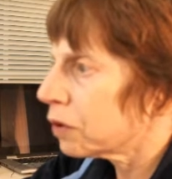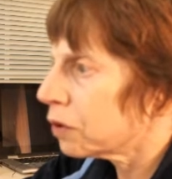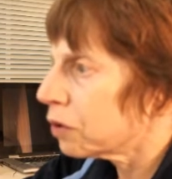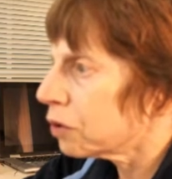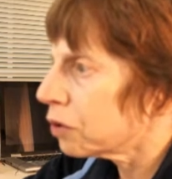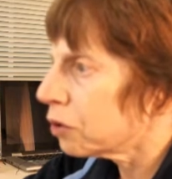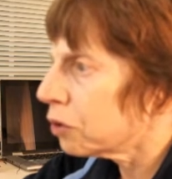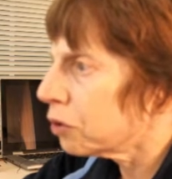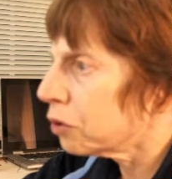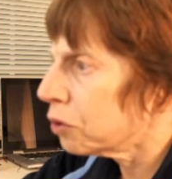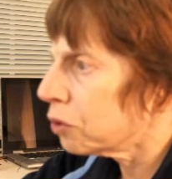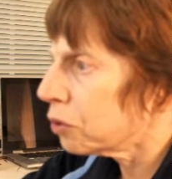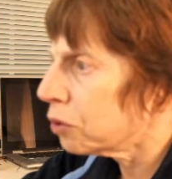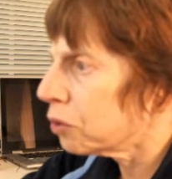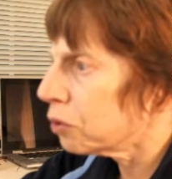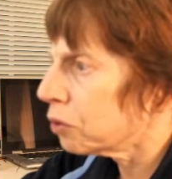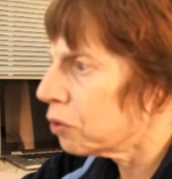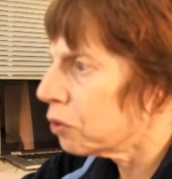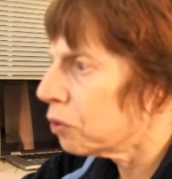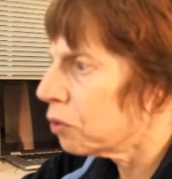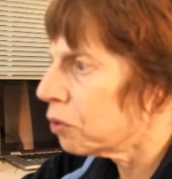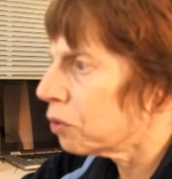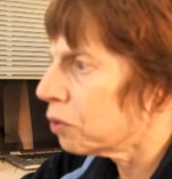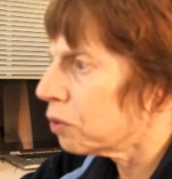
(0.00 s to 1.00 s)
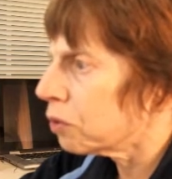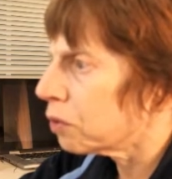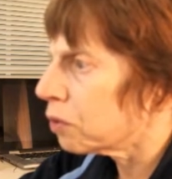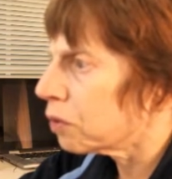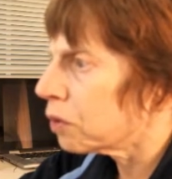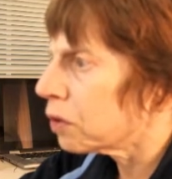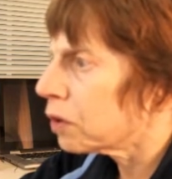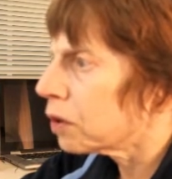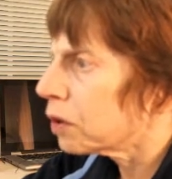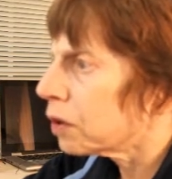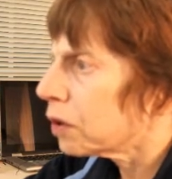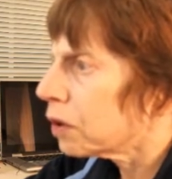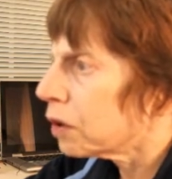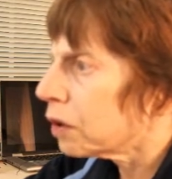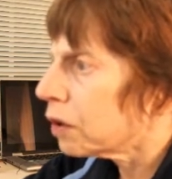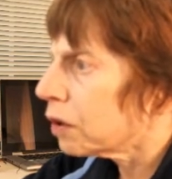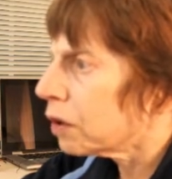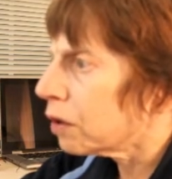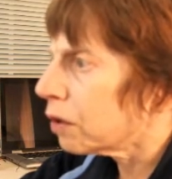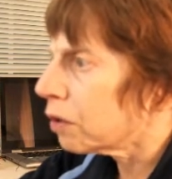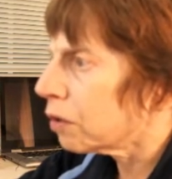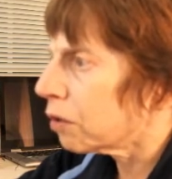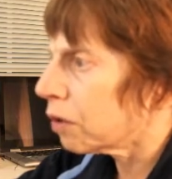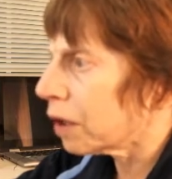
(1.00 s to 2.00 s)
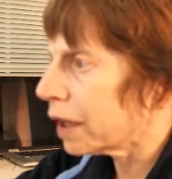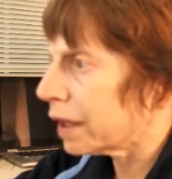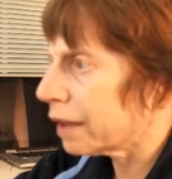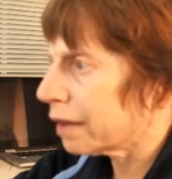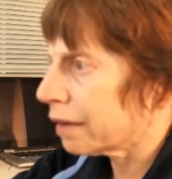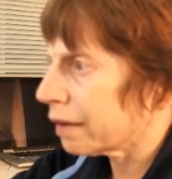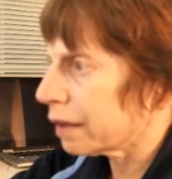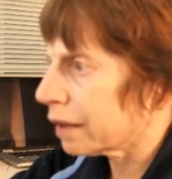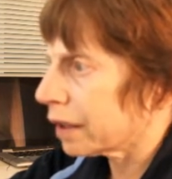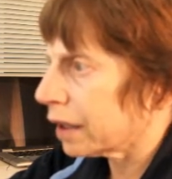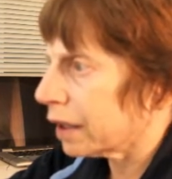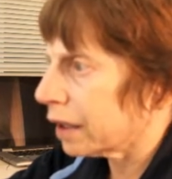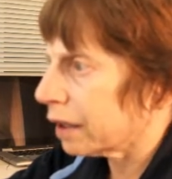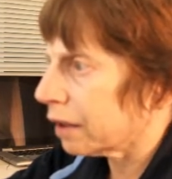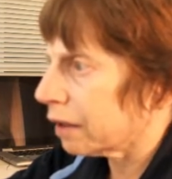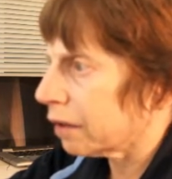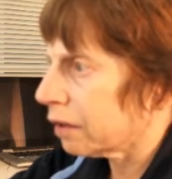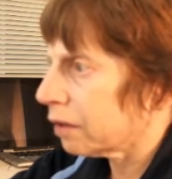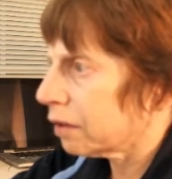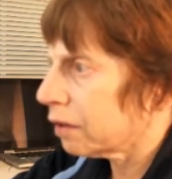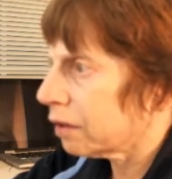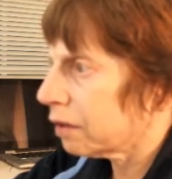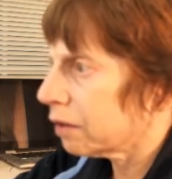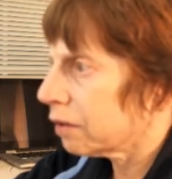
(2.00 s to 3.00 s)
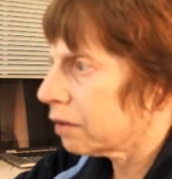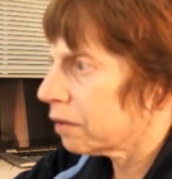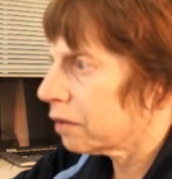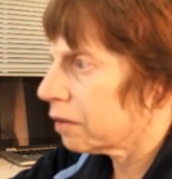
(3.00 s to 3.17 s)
to grayscale.